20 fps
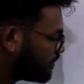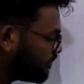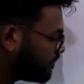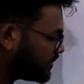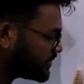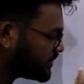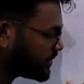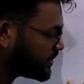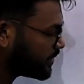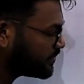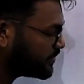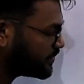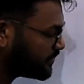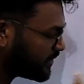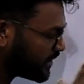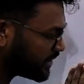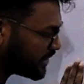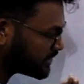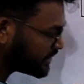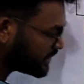measure up the
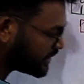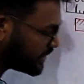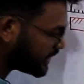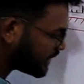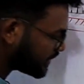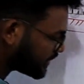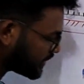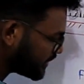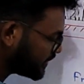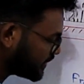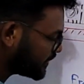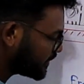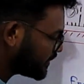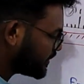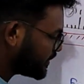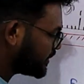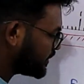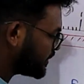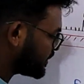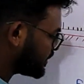fractional error.
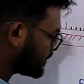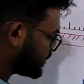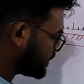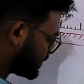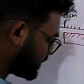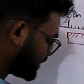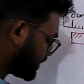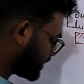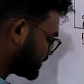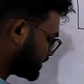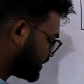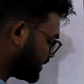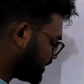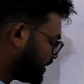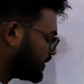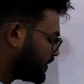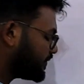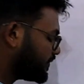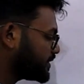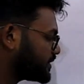There's an
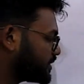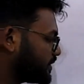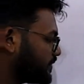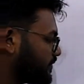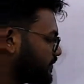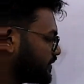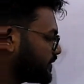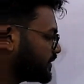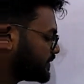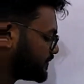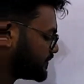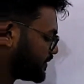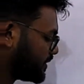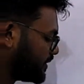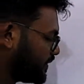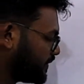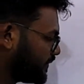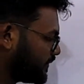equation for this one.